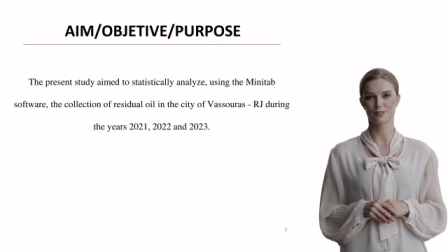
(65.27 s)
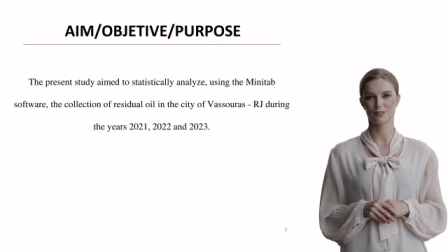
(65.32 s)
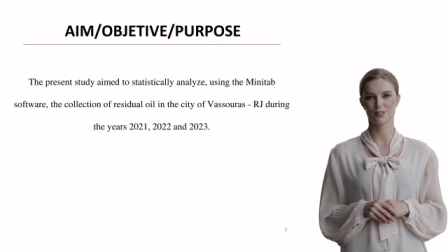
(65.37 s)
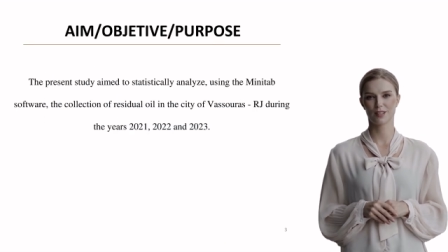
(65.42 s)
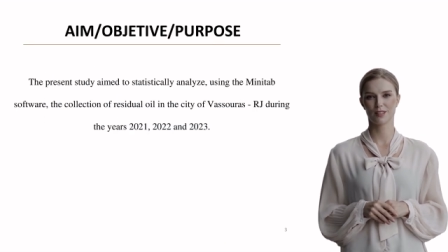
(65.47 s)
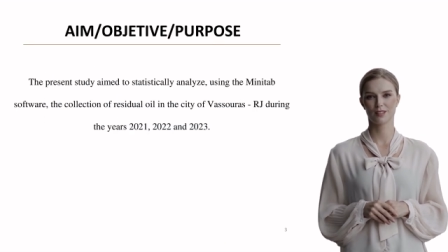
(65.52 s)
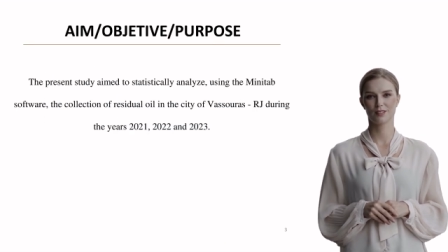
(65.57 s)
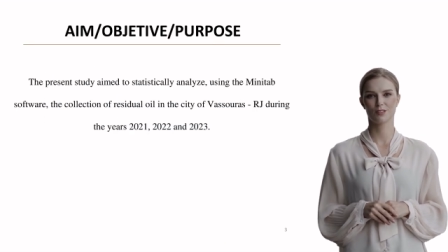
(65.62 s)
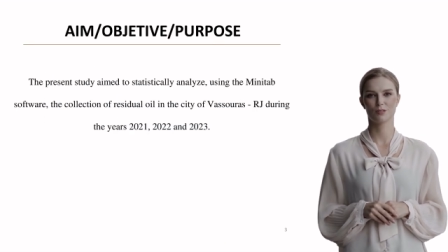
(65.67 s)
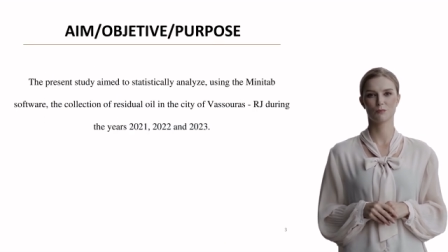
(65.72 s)

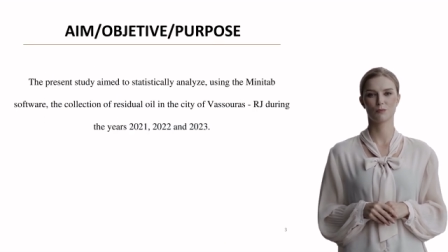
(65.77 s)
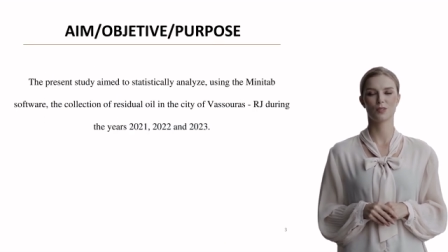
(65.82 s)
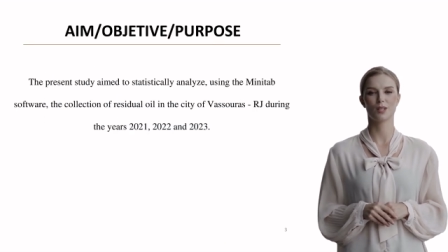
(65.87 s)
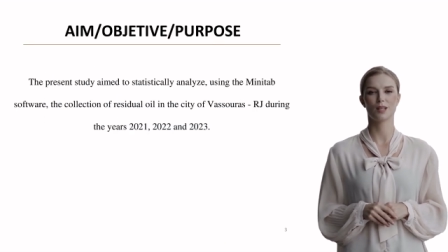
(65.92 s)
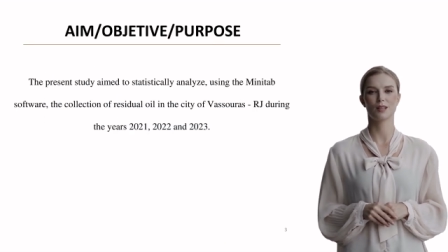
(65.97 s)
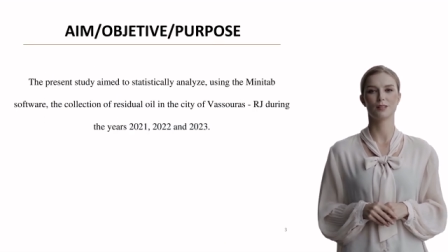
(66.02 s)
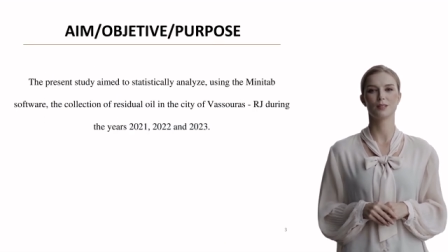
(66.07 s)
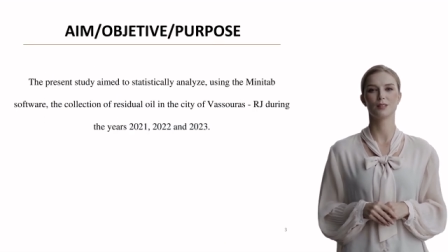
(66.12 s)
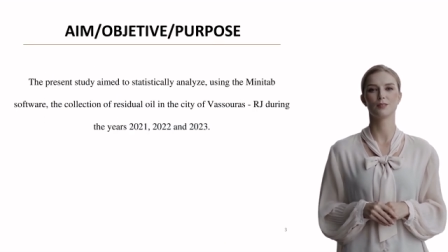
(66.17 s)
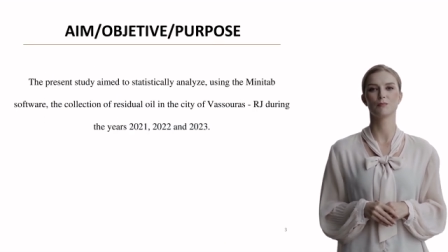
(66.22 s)
study's
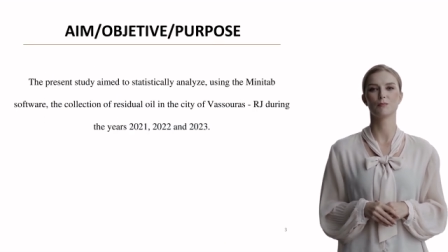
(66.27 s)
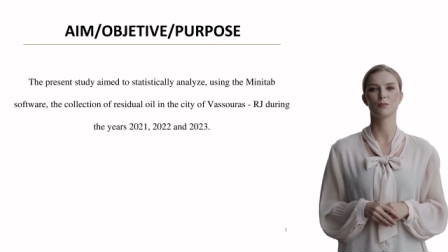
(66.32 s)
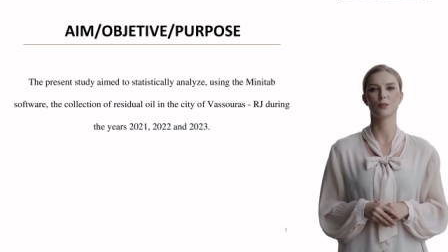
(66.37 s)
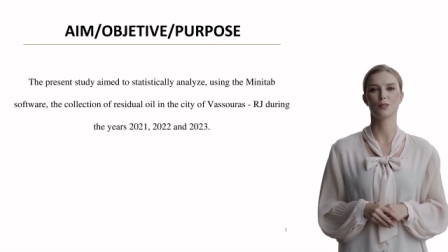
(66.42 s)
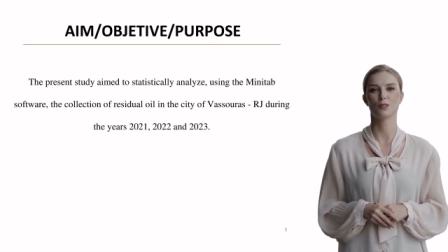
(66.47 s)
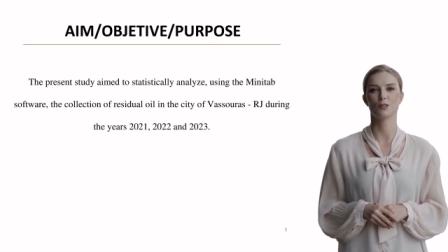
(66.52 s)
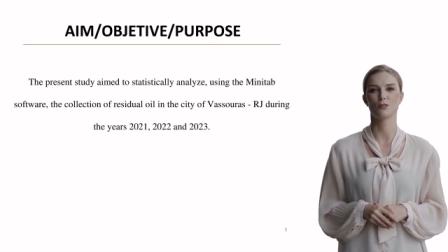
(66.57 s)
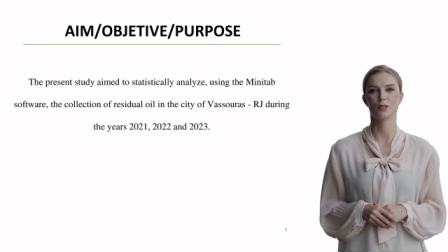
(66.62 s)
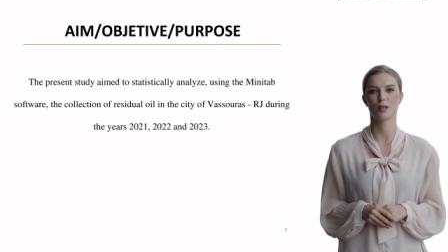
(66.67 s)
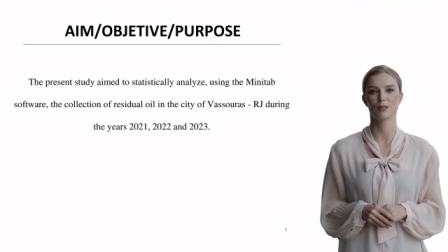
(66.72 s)
objective was
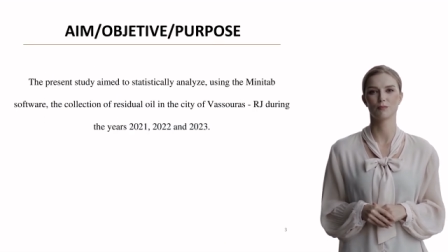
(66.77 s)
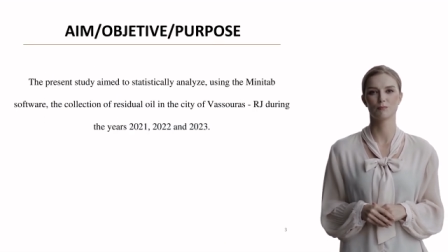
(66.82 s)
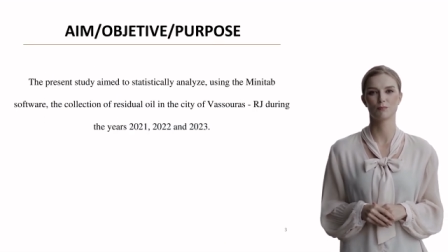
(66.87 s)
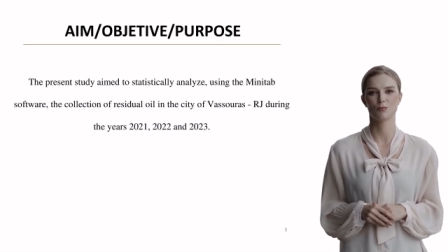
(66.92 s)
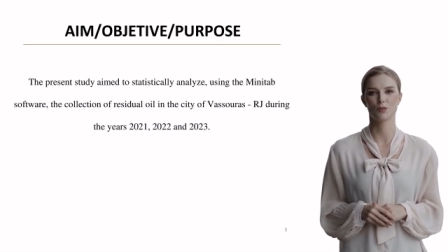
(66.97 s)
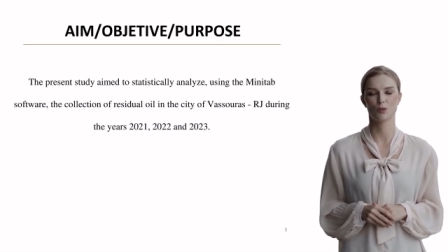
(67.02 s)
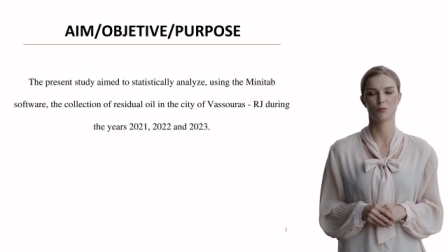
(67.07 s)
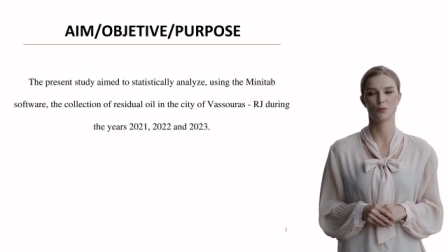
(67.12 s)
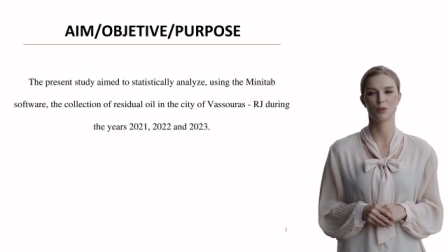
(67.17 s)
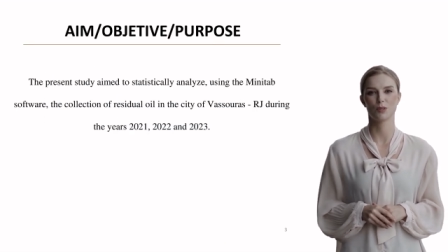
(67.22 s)

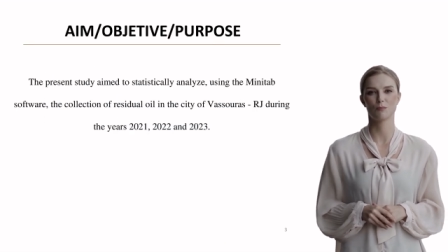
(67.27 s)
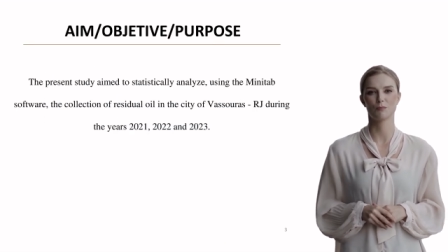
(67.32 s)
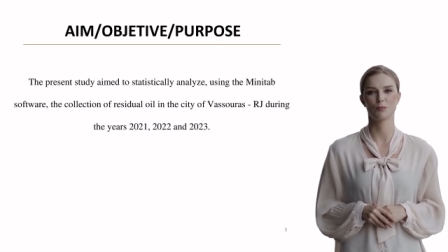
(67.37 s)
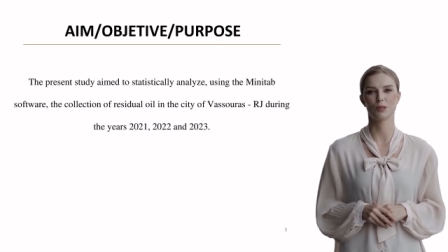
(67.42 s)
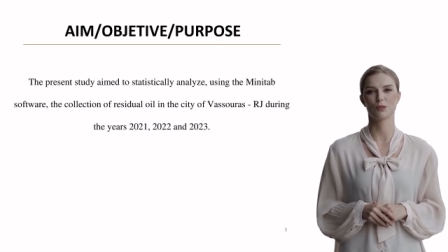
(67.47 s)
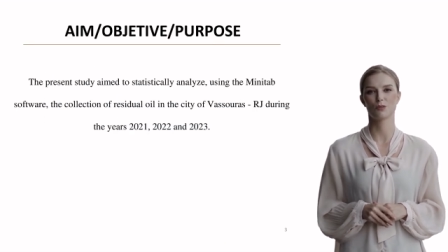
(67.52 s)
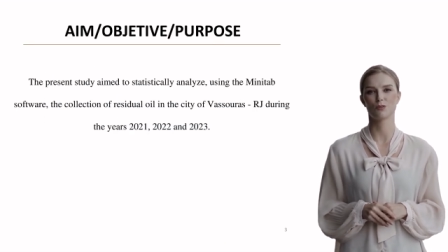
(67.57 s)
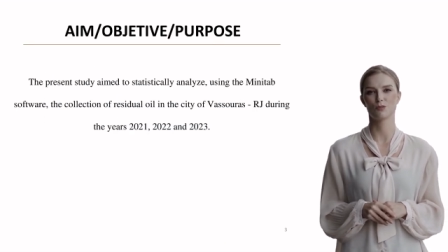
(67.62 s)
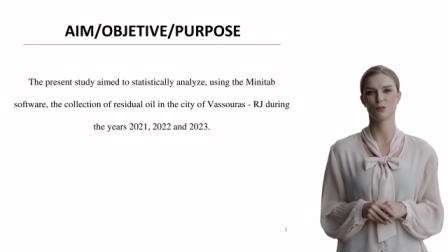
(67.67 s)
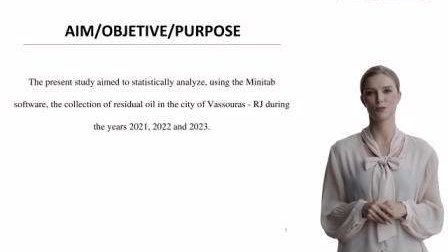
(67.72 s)
straightforward
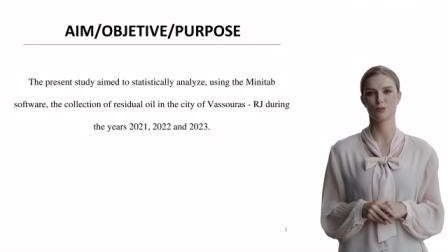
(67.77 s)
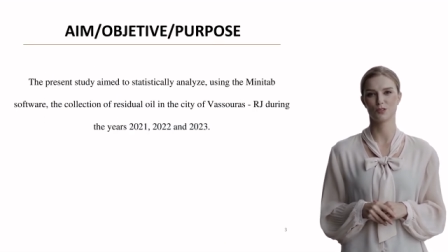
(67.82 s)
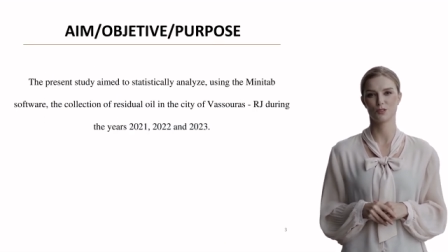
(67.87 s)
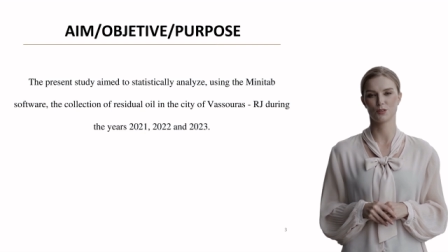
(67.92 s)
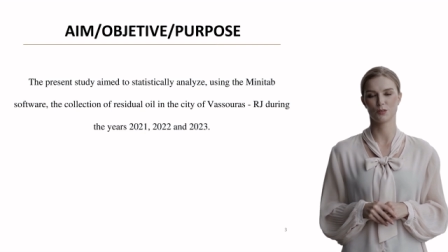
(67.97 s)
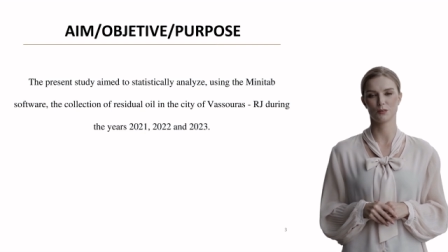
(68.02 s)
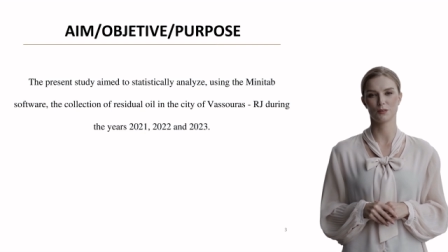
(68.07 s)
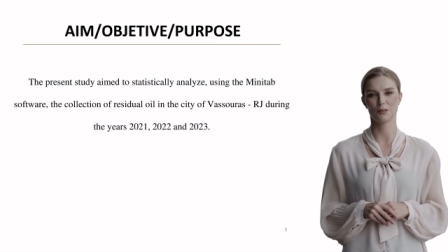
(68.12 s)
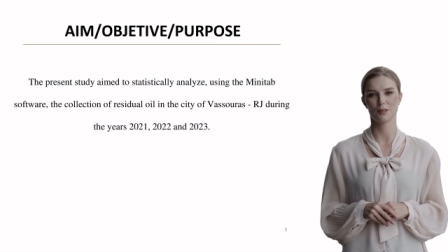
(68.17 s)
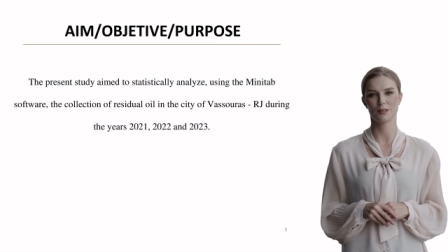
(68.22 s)
but
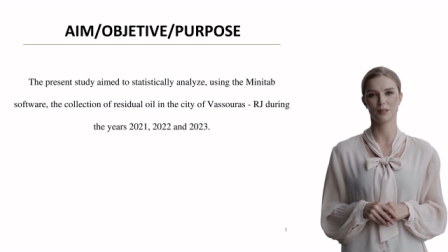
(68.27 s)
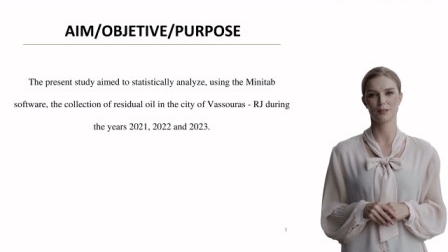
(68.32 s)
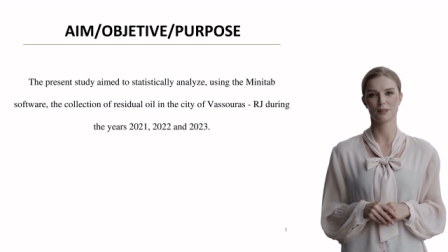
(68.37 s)
crucial